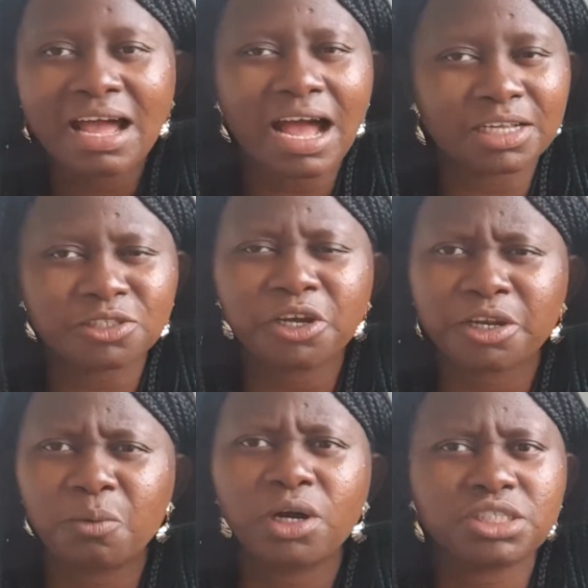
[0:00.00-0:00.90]
I started
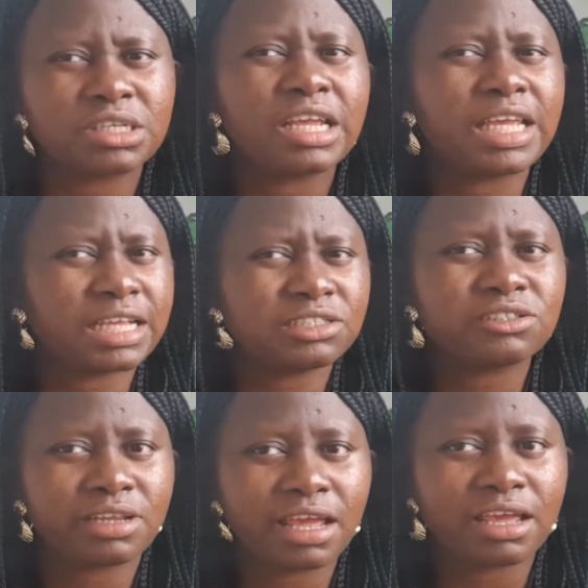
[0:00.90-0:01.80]
watching it
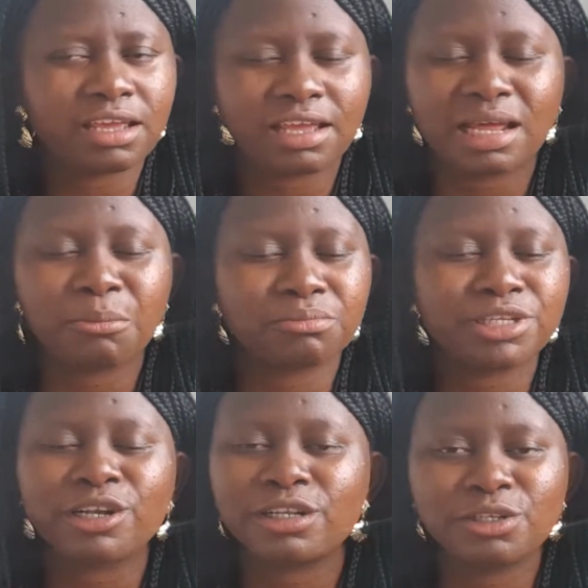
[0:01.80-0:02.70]
yesterday and I'm
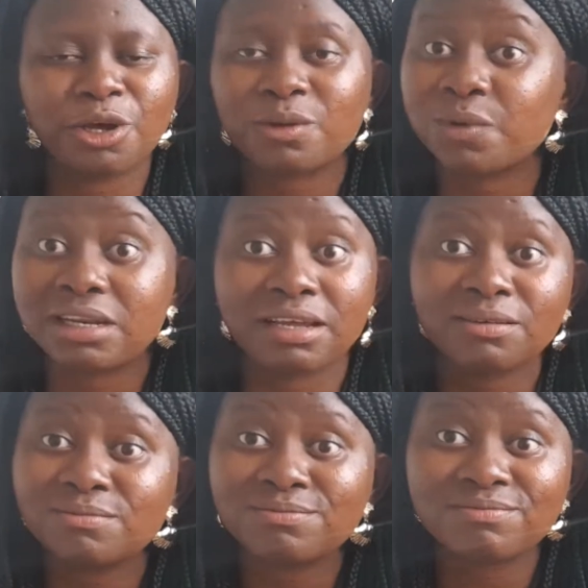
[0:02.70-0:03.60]
nearly done with it.
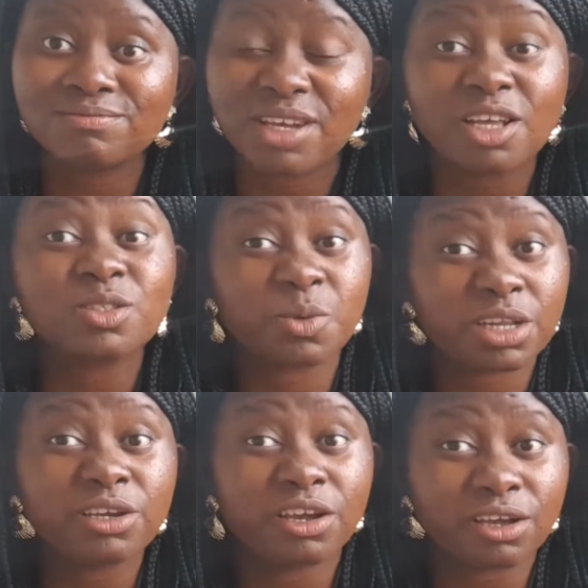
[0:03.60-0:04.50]
It's
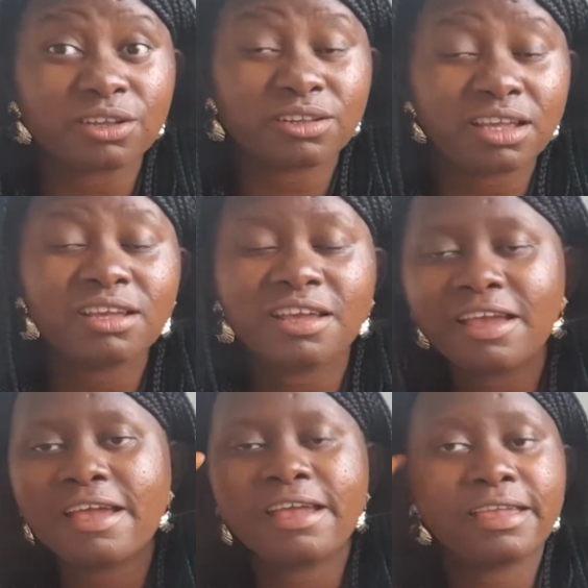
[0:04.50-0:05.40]
really good.
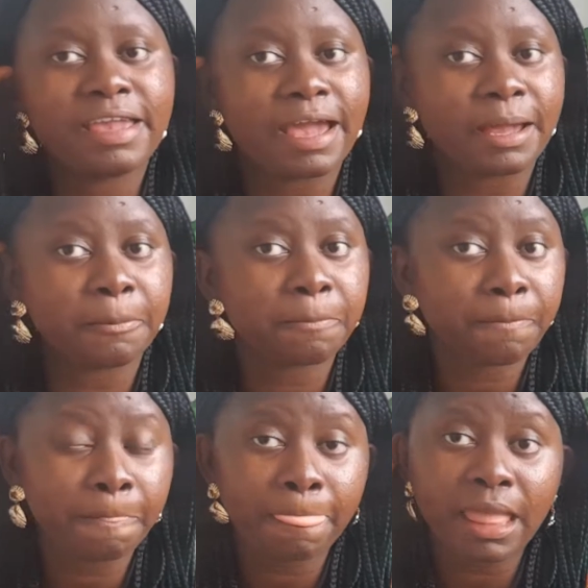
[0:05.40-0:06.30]
Yeah.
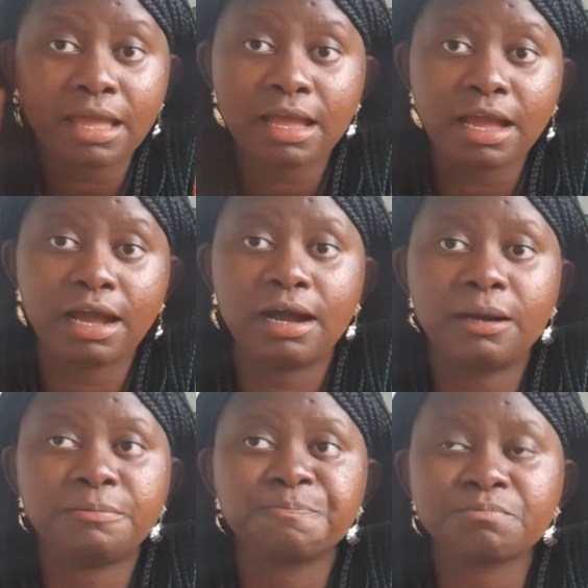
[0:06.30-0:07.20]

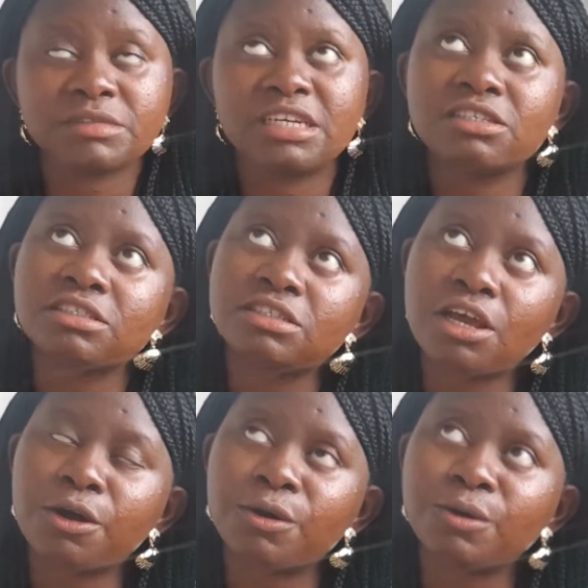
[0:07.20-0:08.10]
Um,
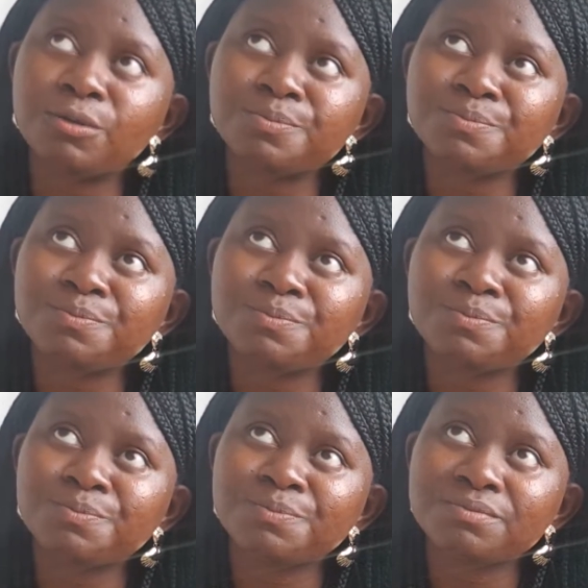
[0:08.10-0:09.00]
so,
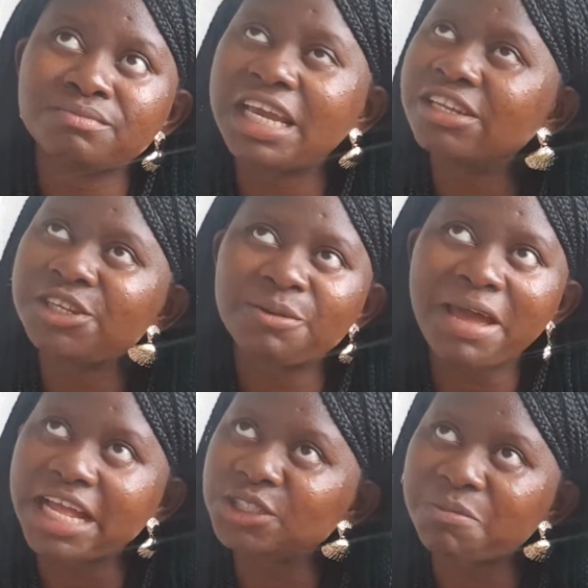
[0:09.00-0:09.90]
Indian
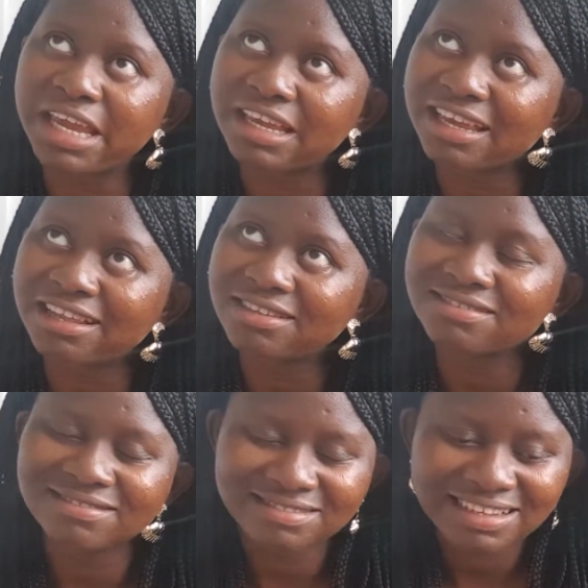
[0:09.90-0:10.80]
Matchmaking.
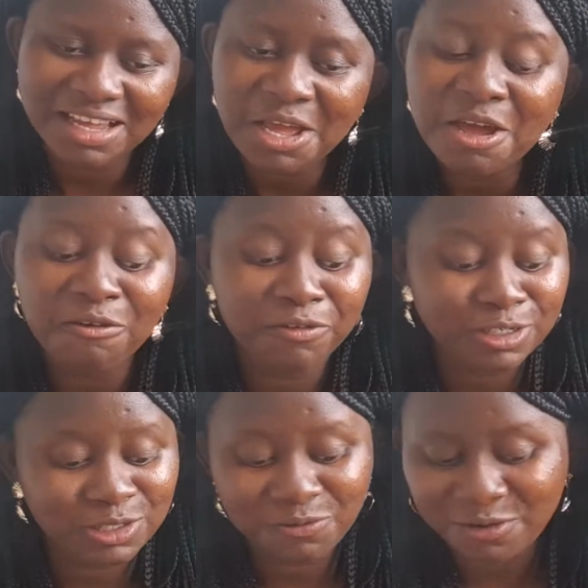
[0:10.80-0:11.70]

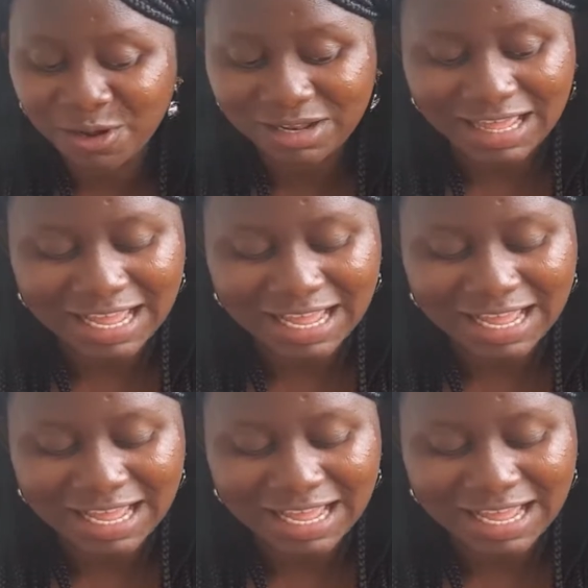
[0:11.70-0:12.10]
First of all,